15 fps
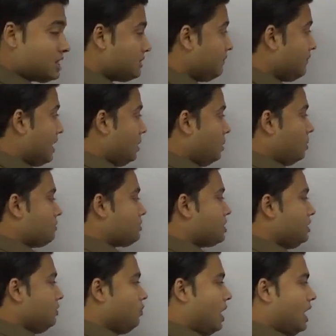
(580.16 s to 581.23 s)
is the value of
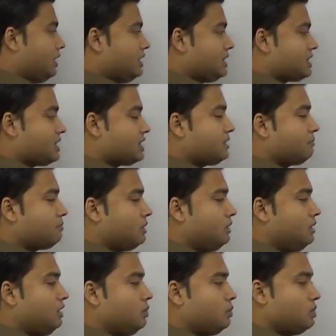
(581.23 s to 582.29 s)
Cy? This is
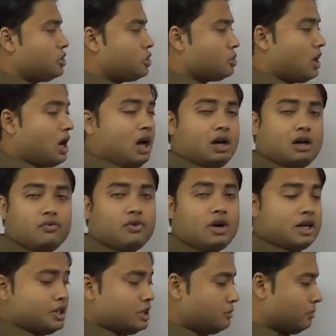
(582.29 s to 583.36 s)
simply equals to R
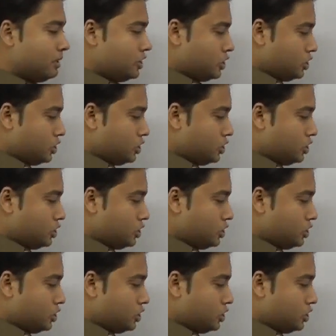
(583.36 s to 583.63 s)
divided by